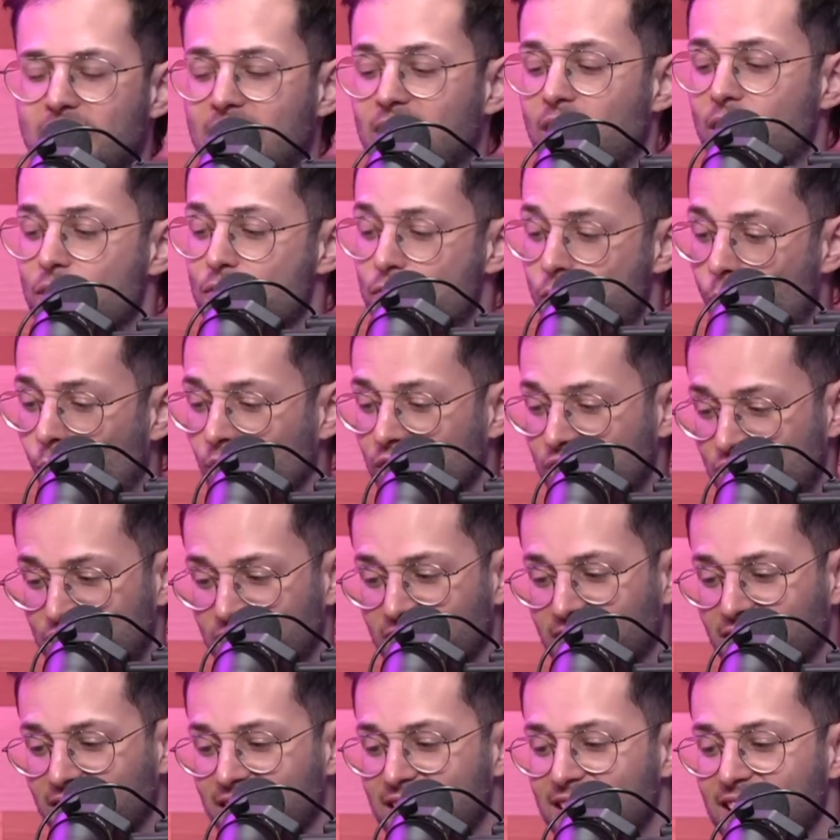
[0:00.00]
And
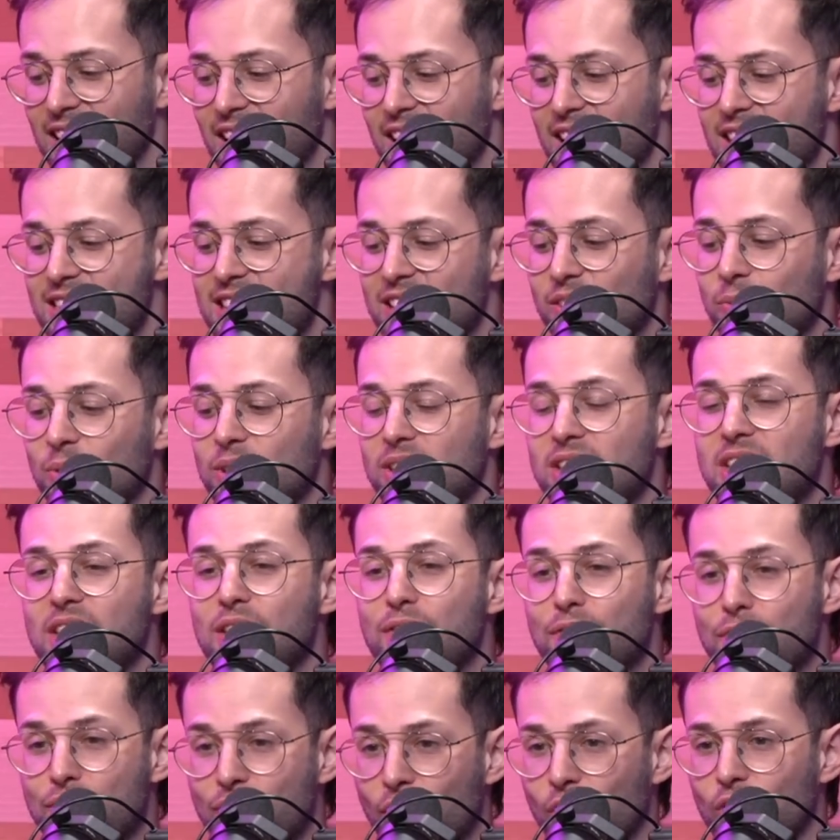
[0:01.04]
unfortunately, this was the
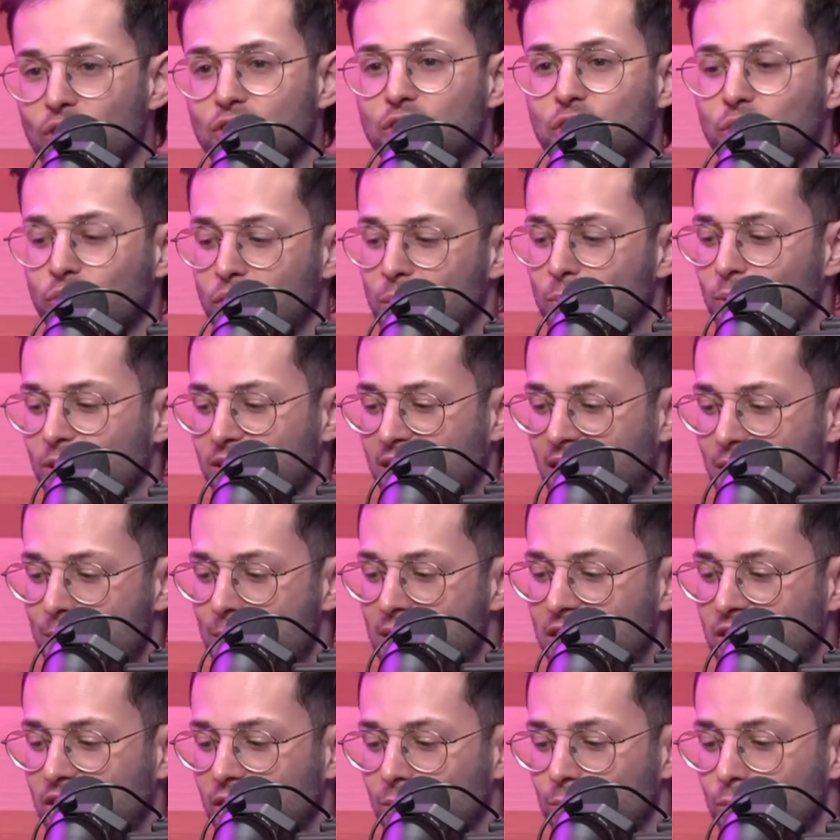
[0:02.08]
first DreamWorks
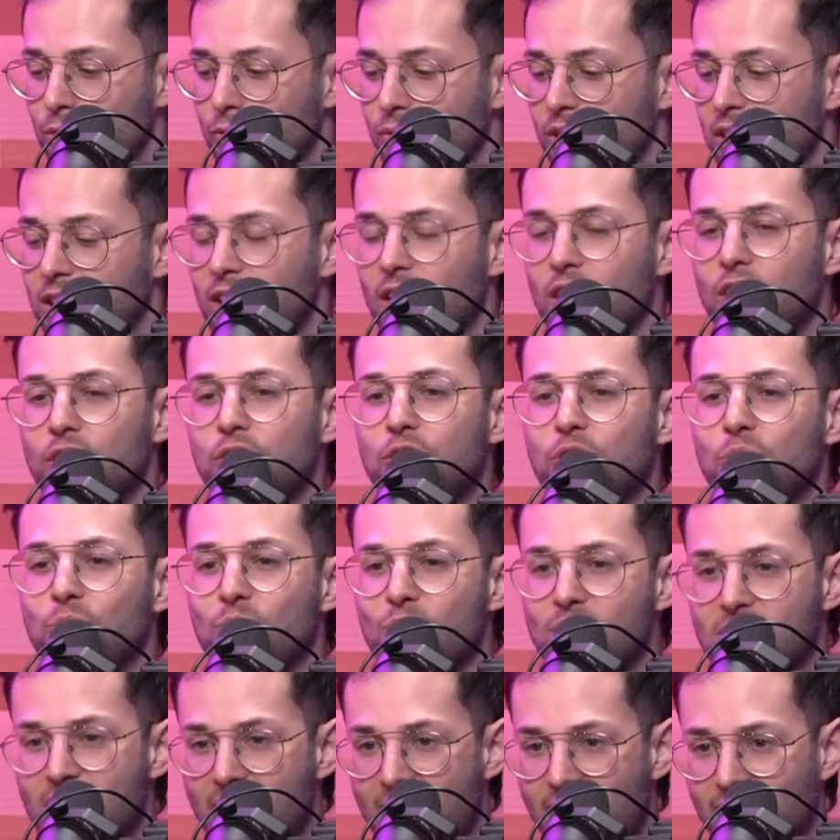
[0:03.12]
Animation movie to
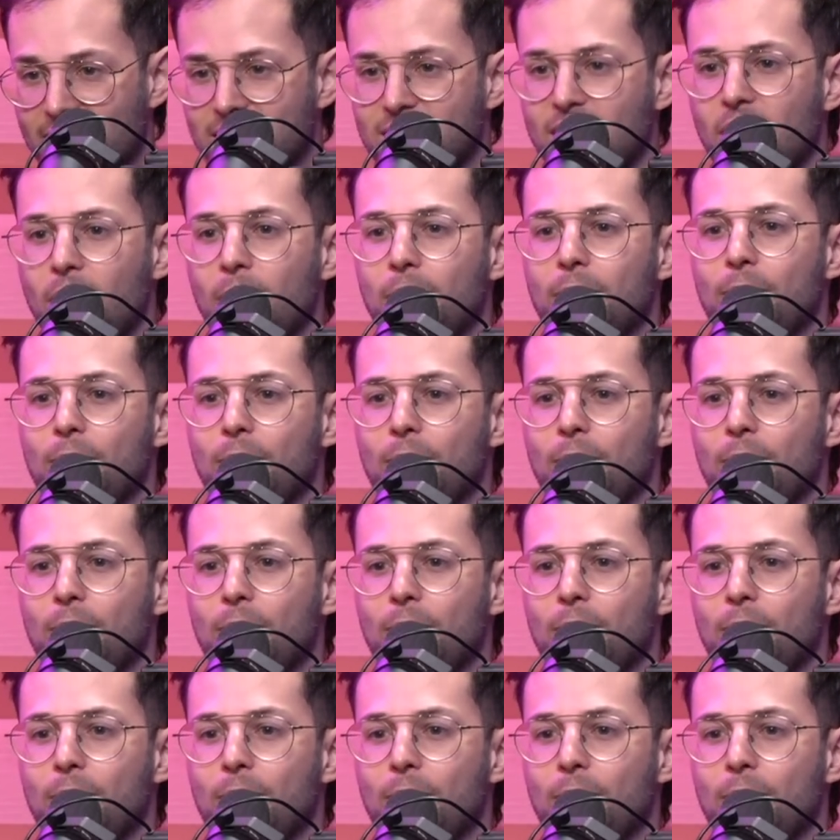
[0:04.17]
not